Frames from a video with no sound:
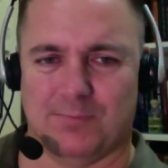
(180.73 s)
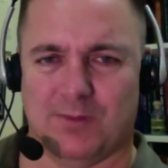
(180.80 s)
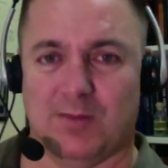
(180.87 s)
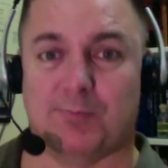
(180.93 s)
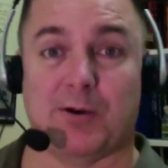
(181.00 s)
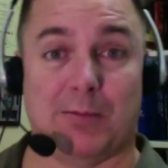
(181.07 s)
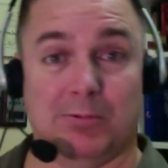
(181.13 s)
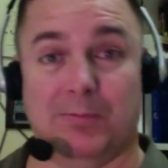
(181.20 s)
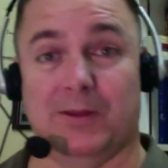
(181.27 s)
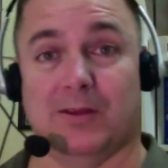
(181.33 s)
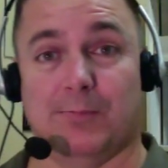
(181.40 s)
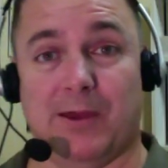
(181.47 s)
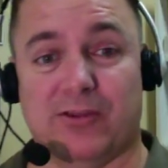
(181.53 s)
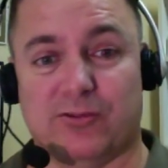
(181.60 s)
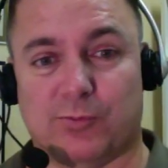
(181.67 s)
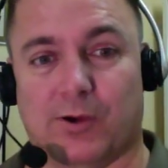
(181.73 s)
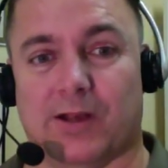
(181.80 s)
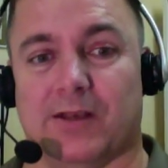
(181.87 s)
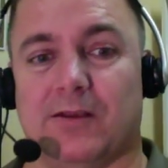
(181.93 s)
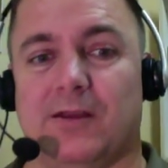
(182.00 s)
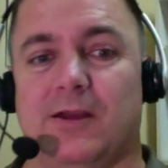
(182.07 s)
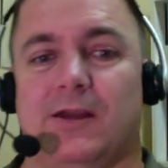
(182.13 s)
probably the best
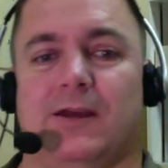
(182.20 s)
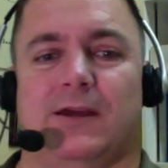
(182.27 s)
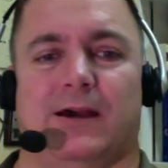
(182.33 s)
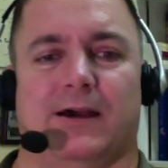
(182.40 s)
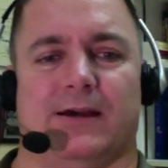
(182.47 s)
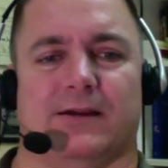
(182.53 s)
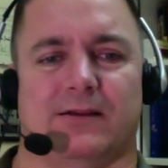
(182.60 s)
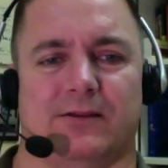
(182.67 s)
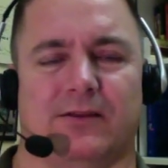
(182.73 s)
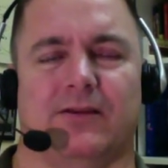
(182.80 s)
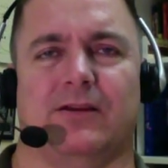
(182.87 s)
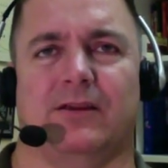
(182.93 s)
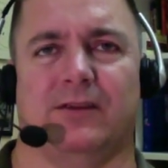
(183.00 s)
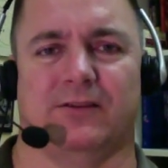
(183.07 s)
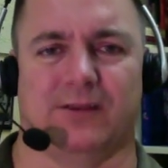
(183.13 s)
one, is